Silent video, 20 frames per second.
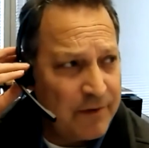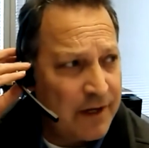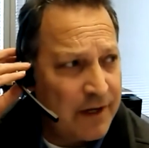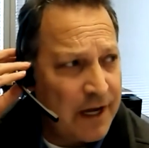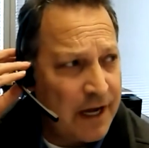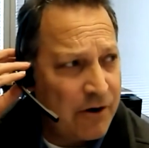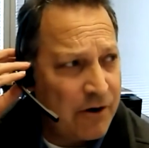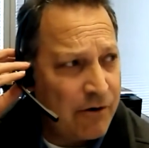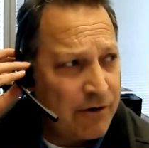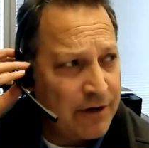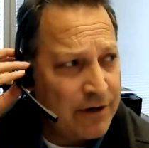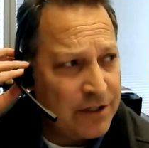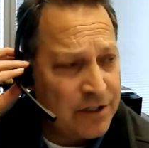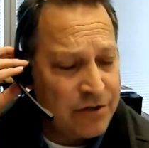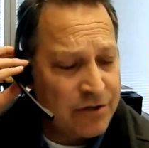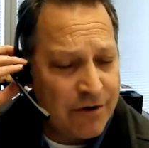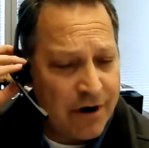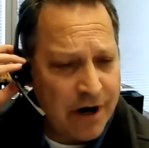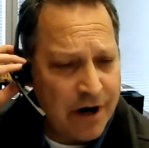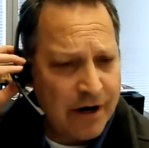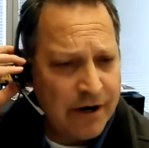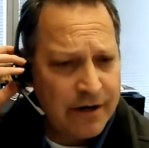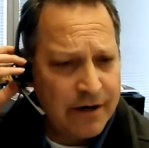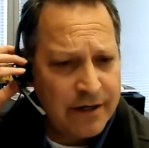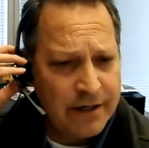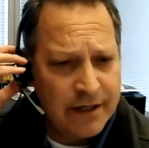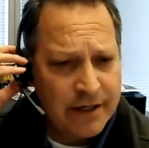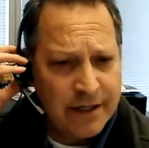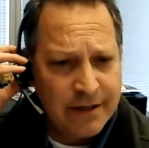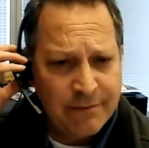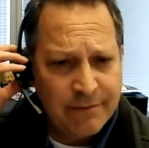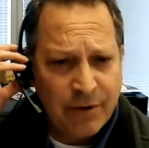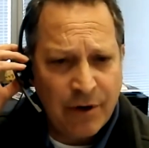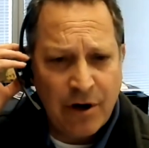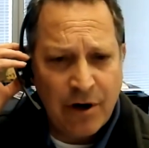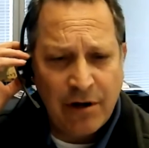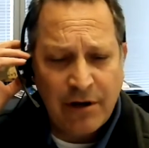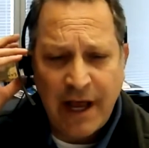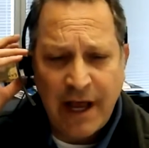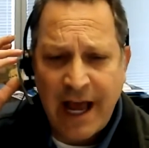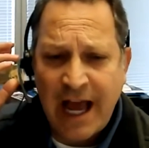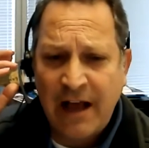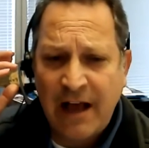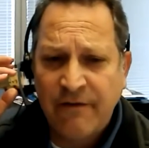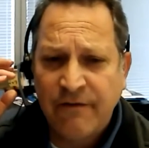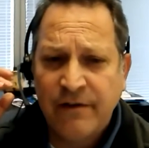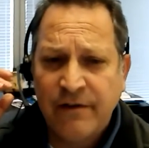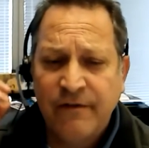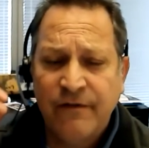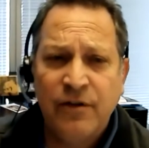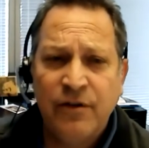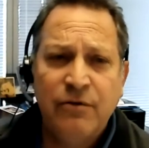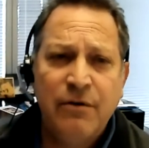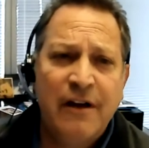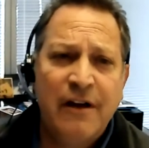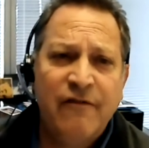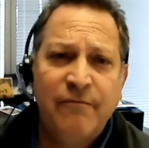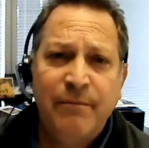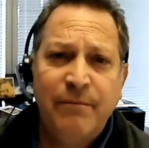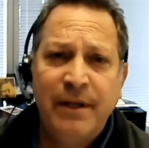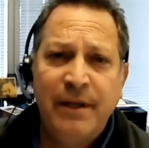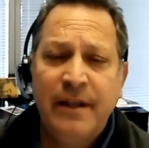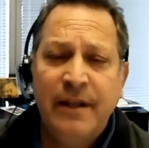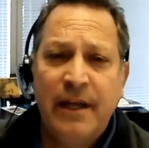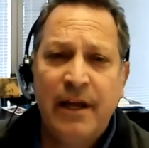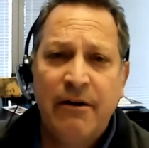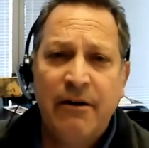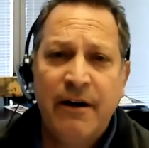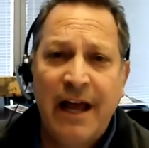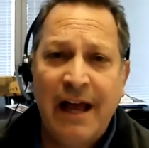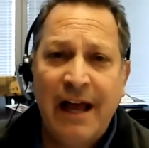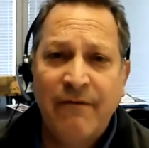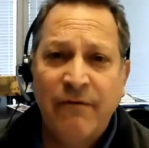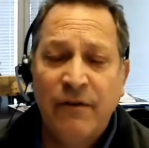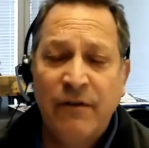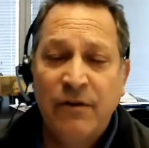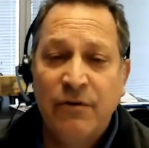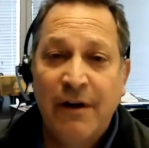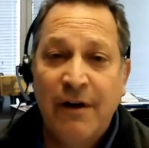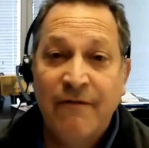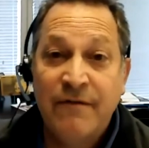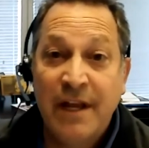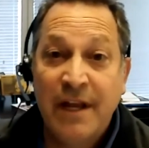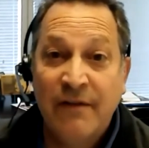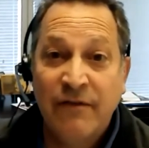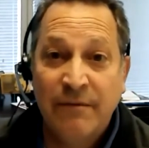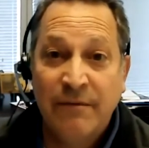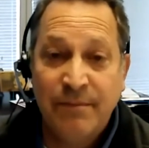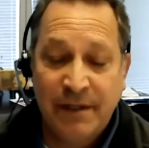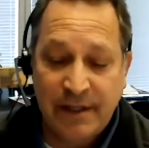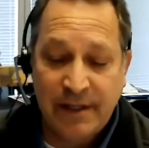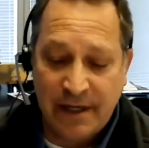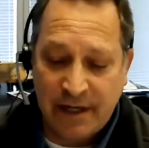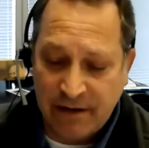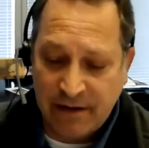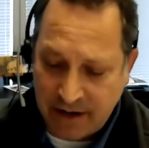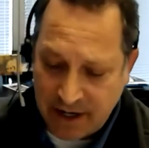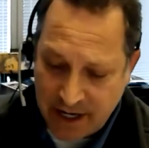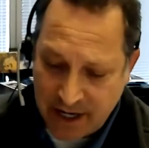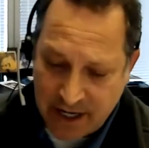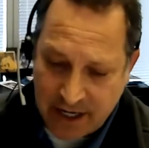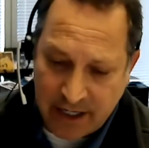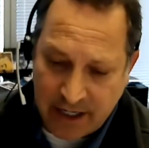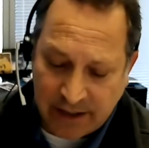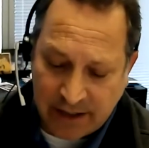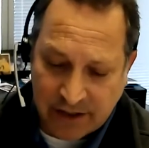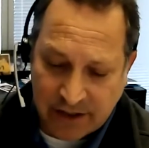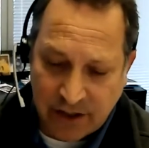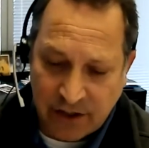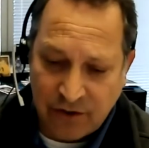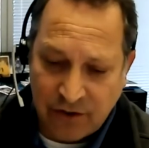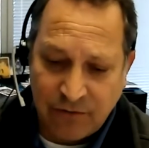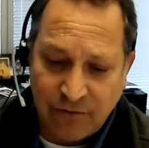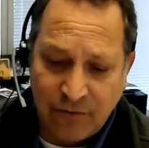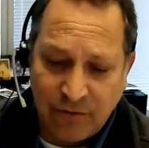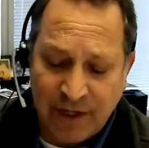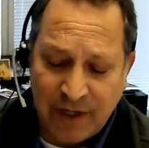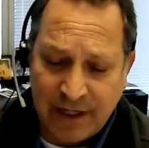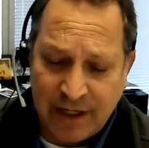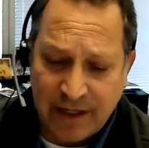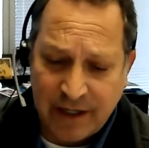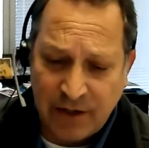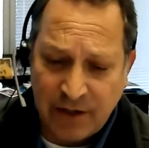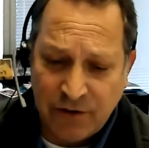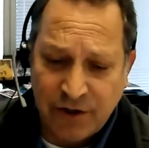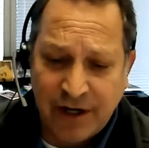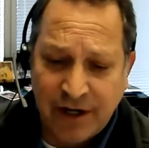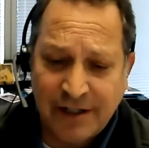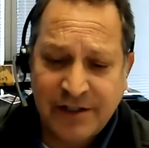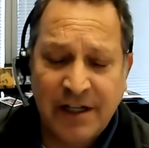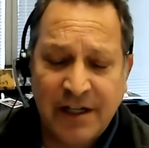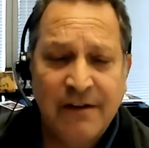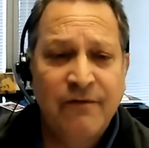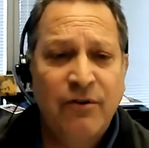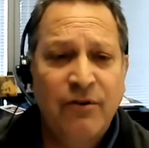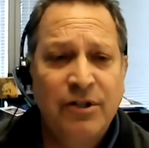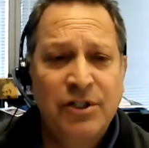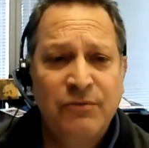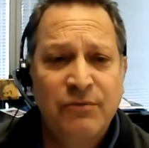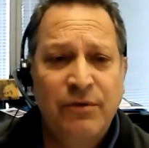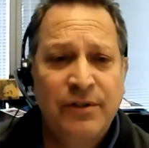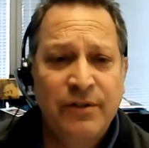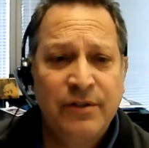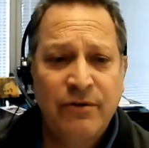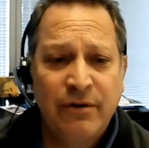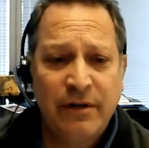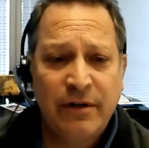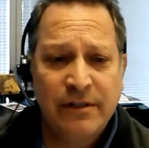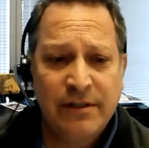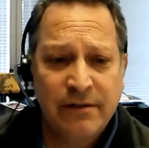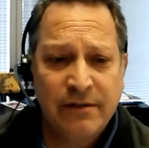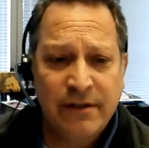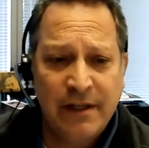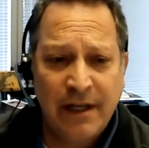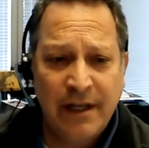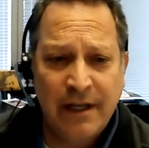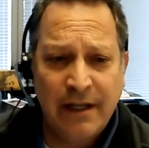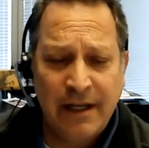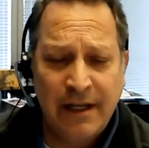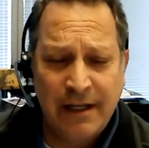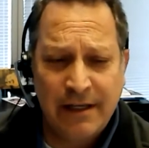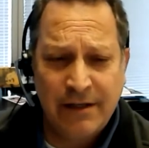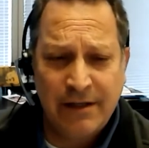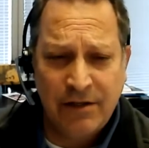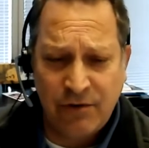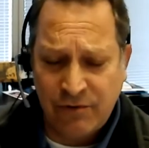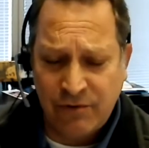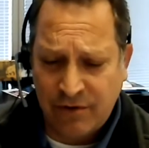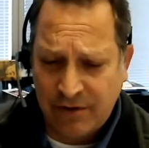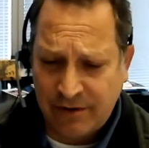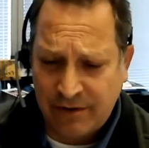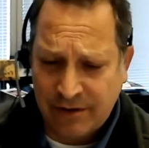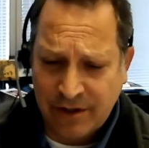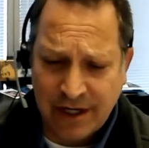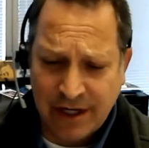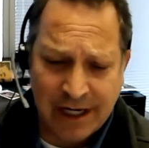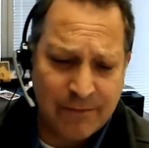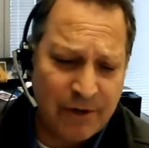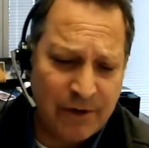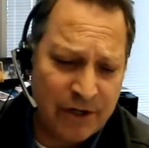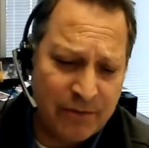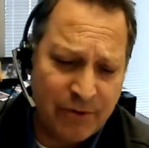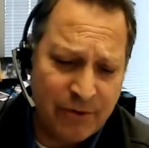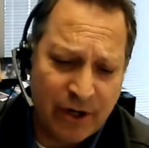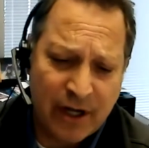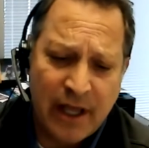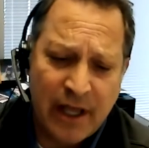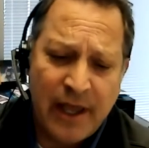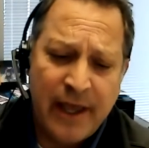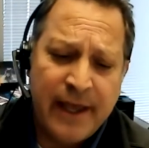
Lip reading: According to our poll, half of you have been there and half of you have never been there. So you took us on a virtual tour. So and you were talking about your book.